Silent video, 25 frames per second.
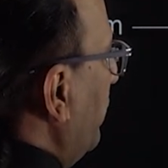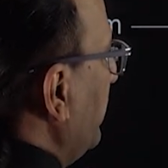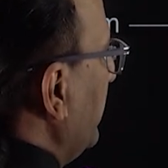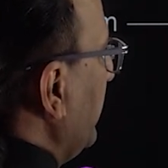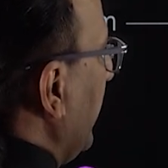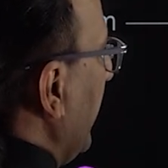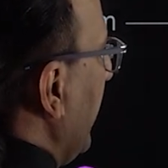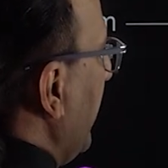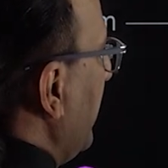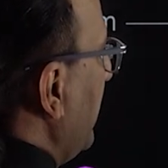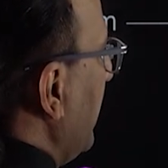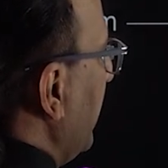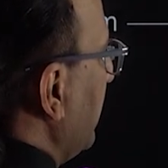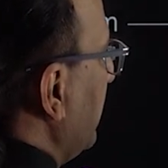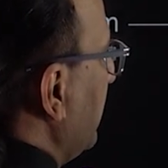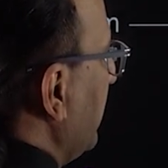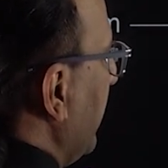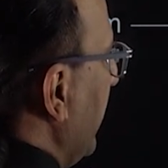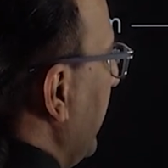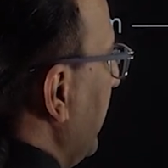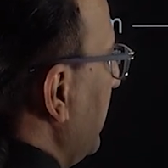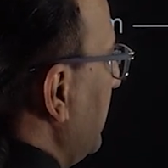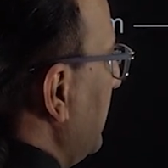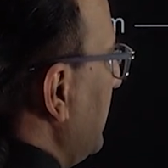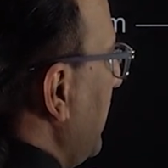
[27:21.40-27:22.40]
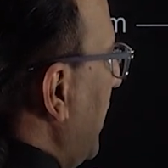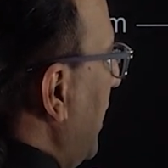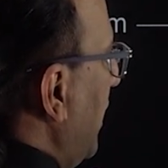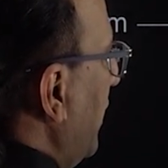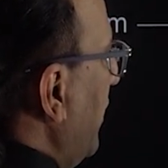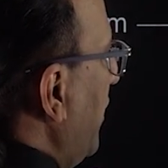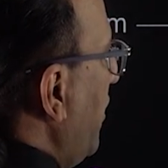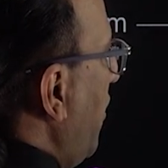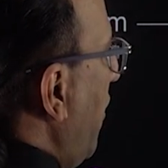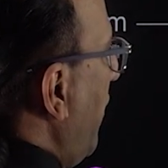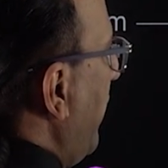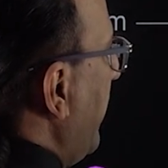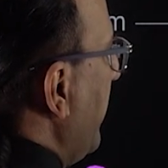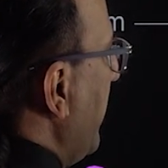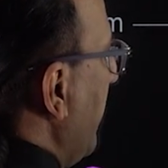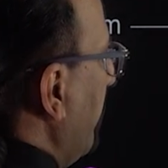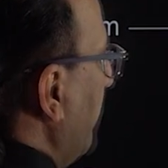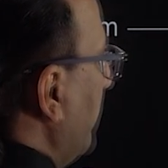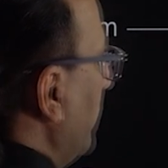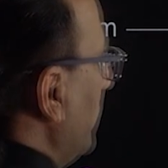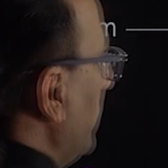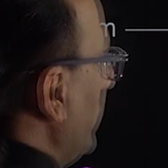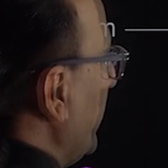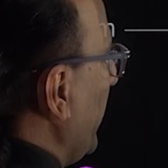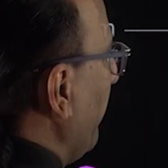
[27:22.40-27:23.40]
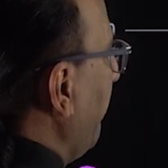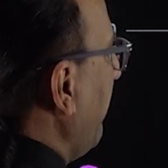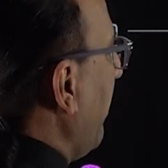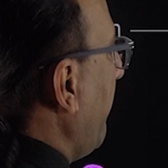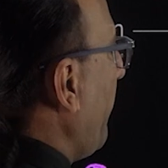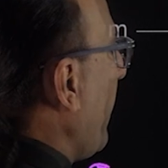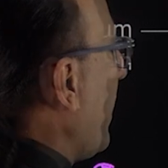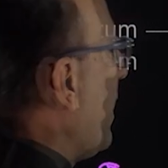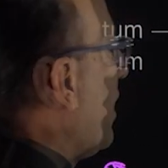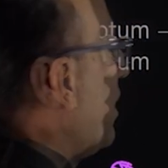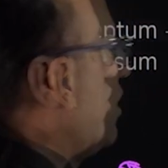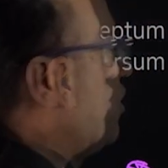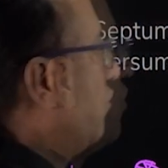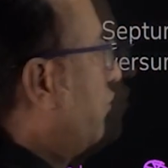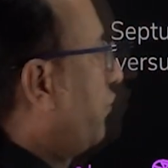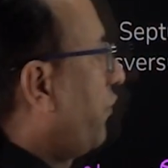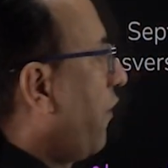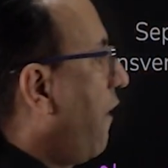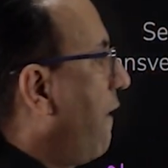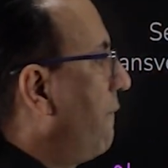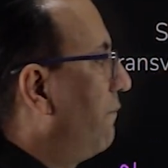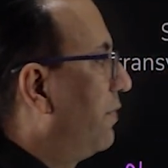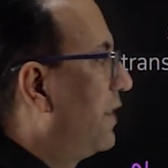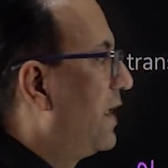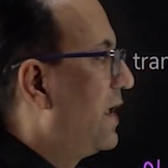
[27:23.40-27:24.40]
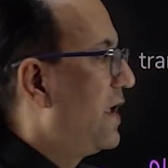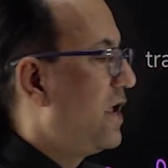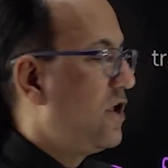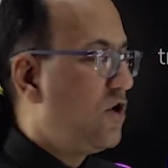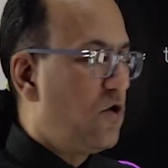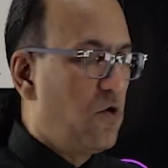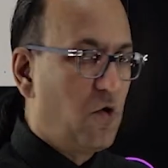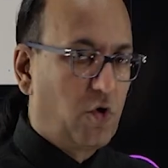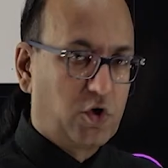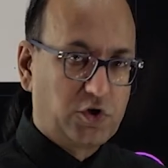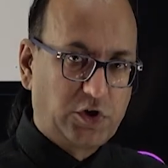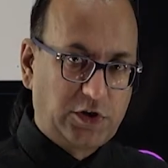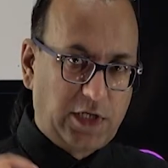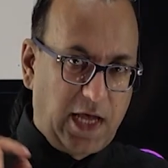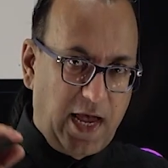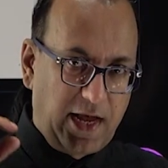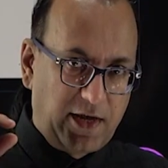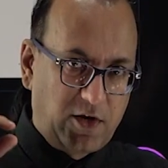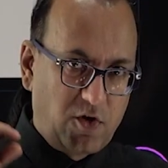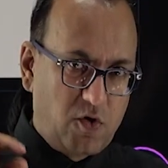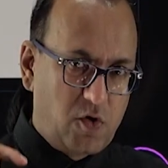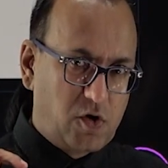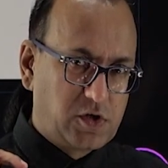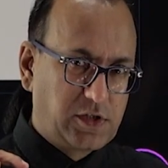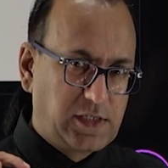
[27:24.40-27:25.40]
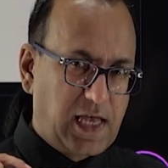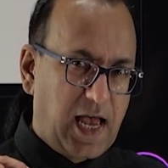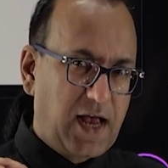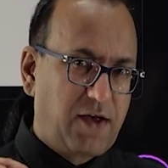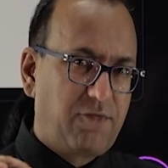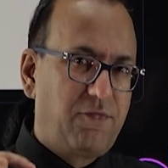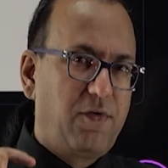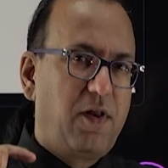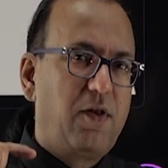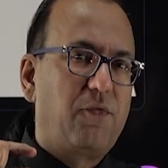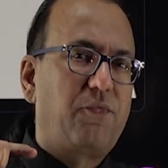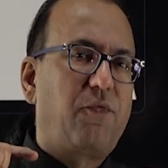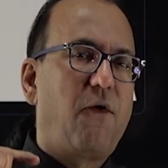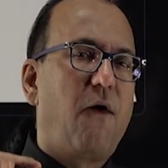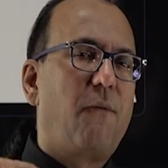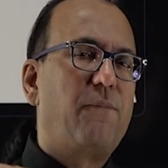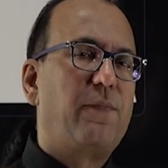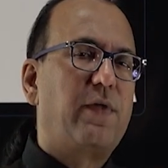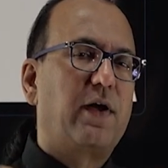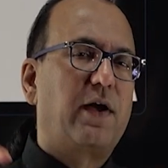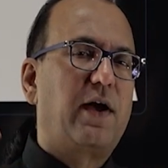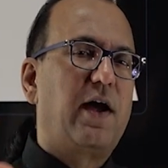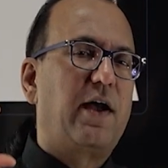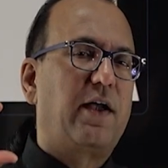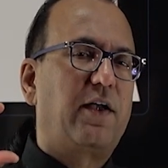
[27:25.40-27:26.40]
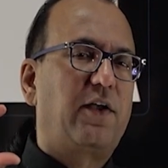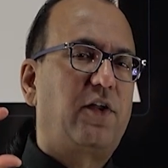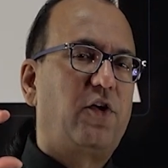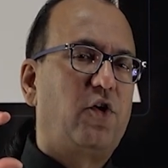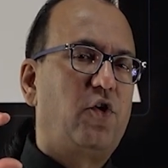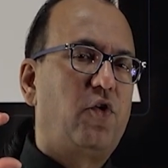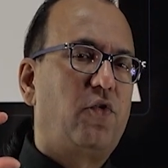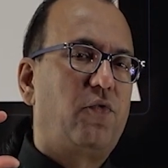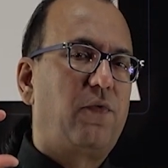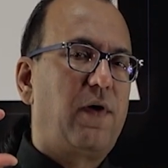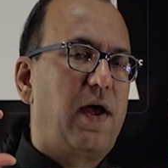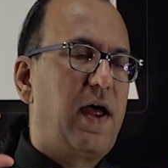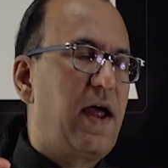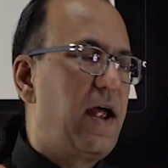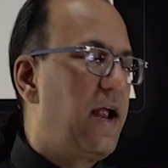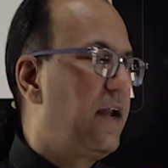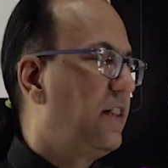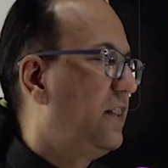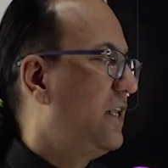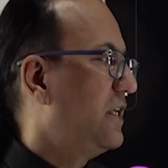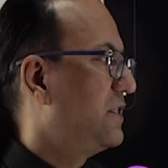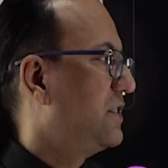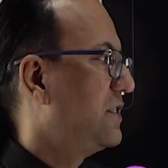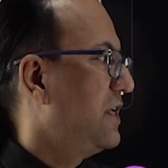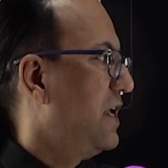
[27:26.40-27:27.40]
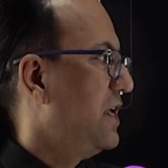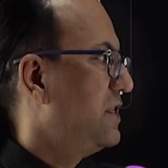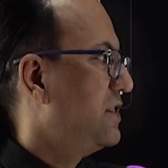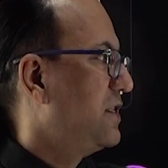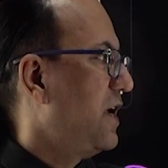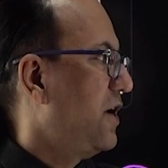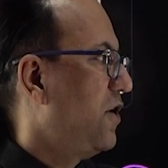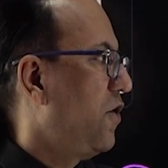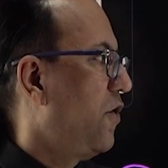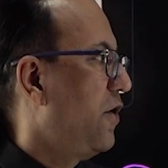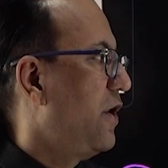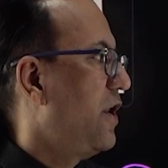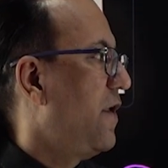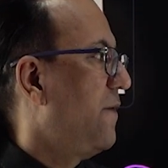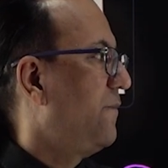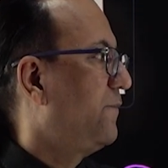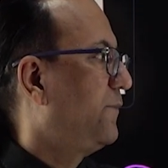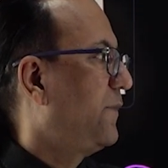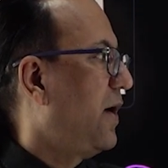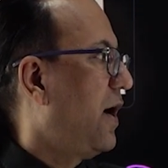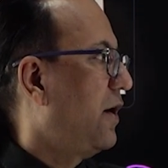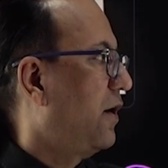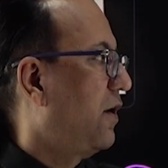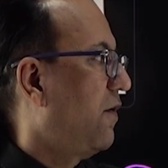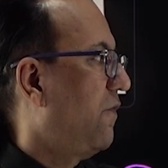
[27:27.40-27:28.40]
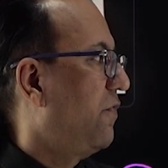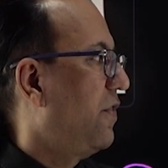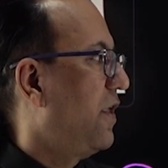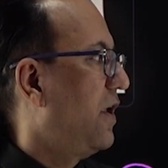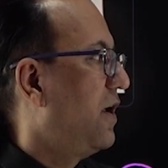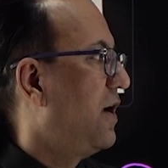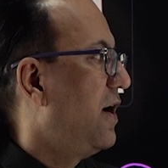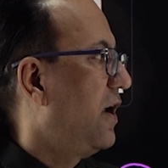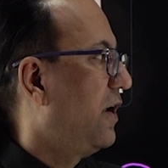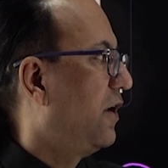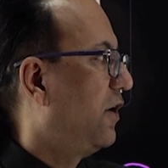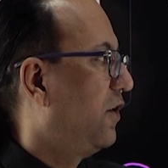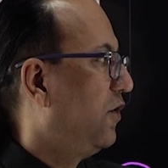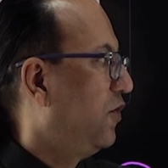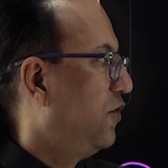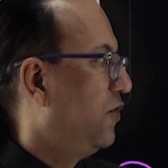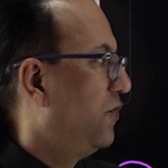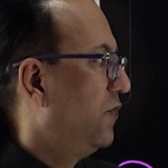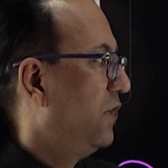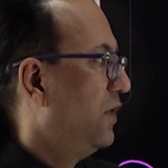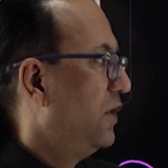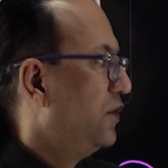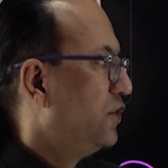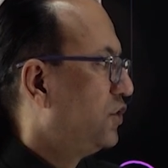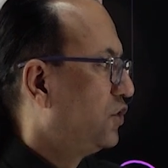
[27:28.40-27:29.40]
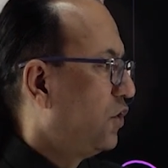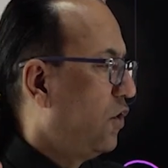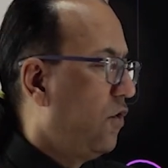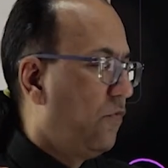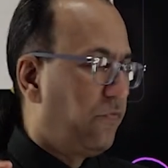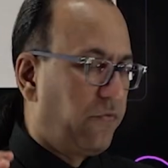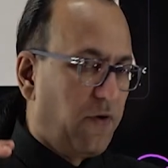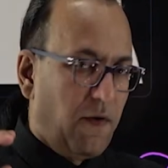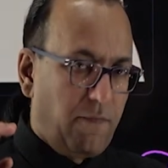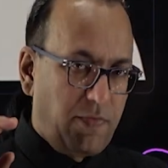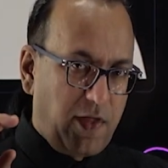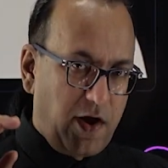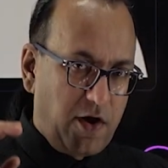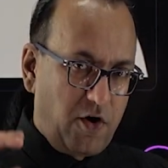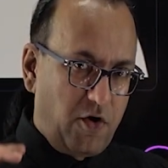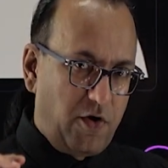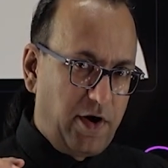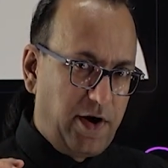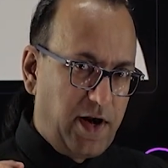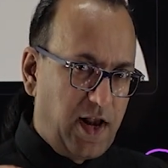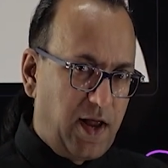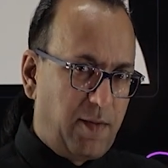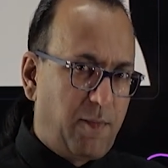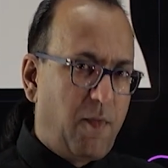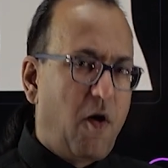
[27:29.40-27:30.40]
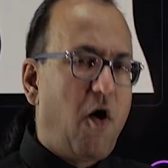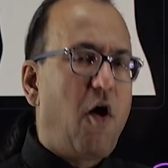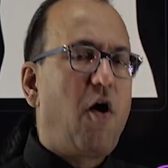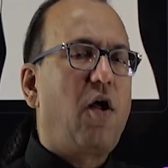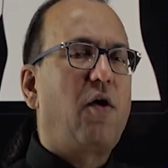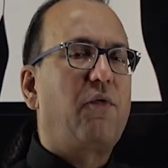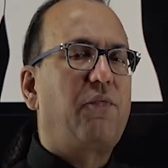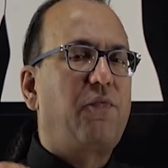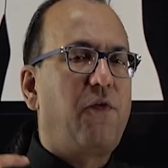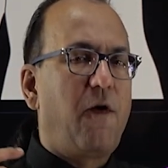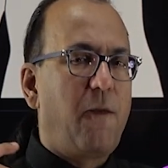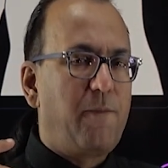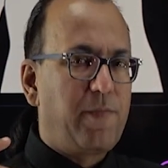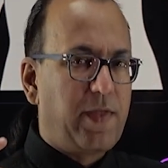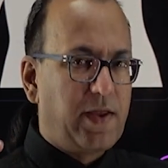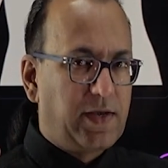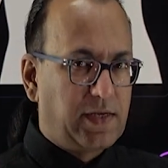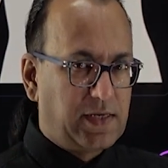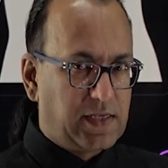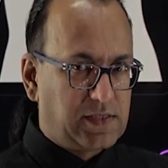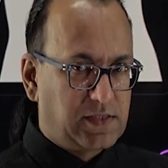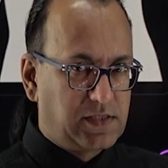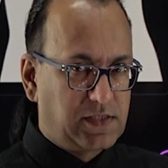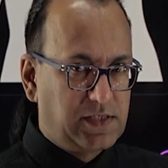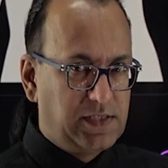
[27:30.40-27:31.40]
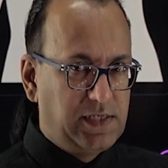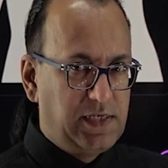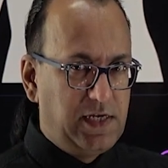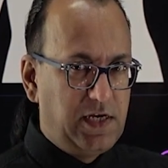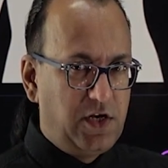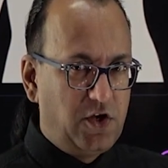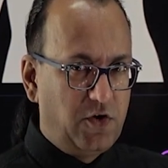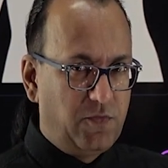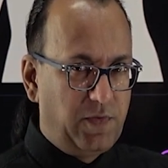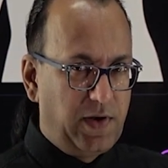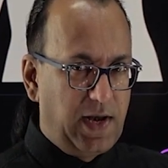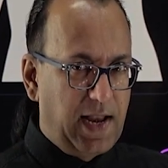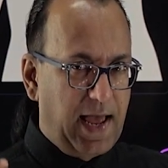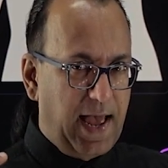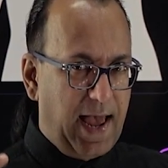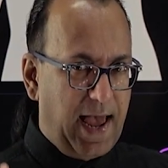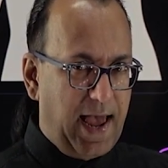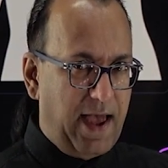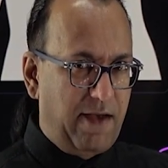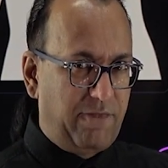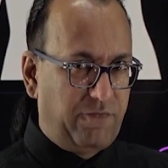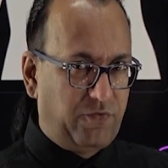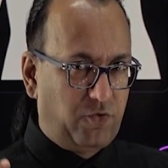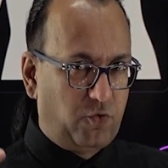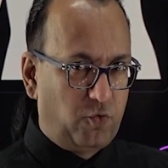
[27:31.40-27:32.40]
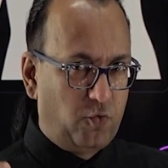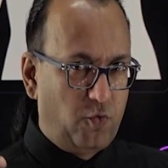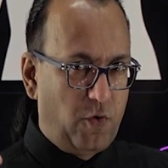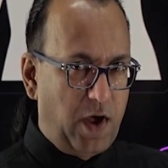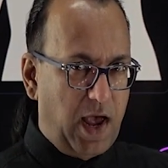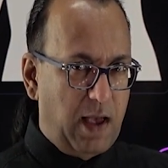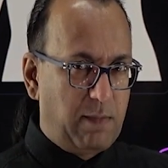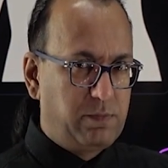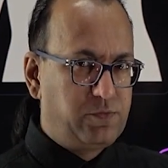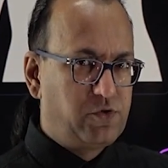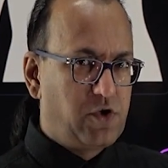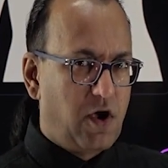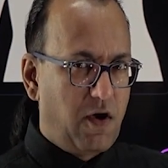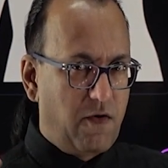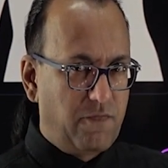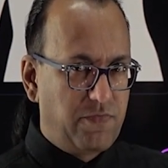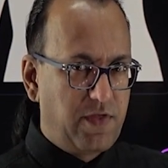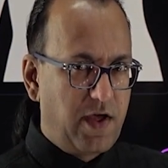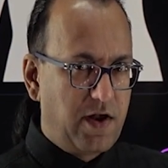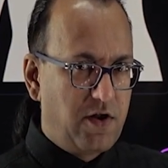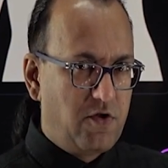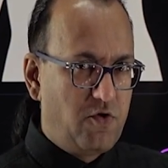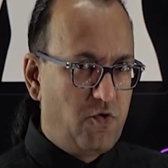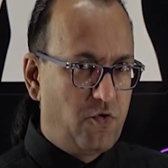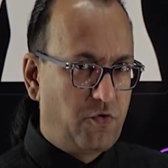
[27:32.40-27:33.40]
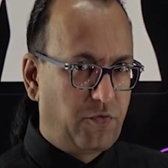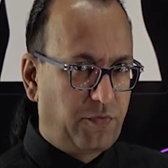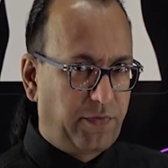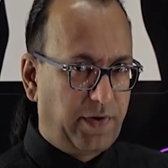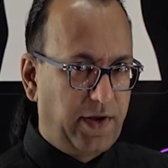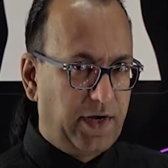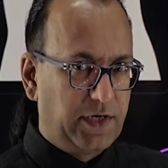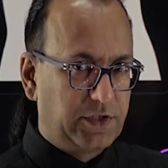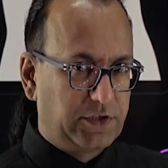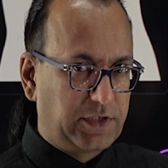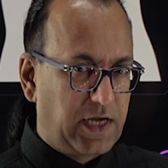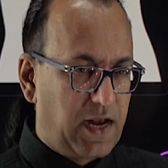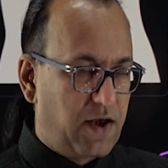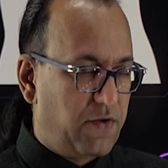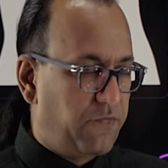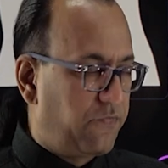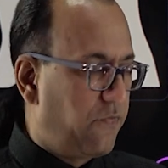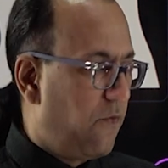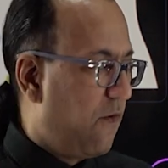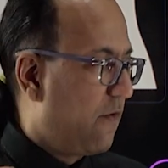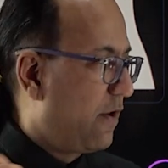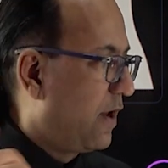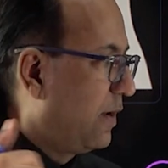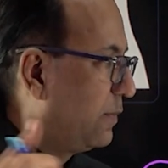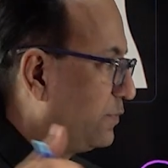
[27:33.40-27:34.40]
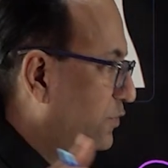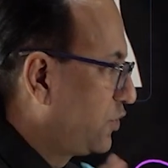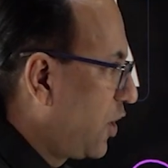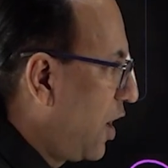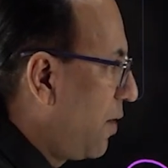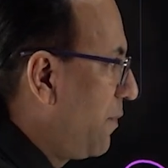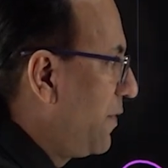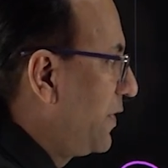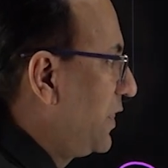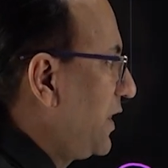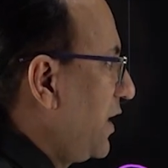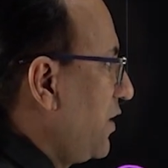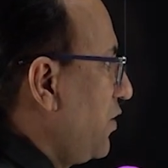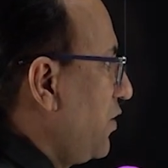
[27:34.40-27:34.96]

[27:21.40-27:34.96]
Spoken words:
say this is the duodenum developing from the yolk sac. Yolk sac will form the gut tube, and this is the duodenum part of the gut tube. So from the duodenum or from the intestine, you will have to absorb the nutrients, and for absorbing the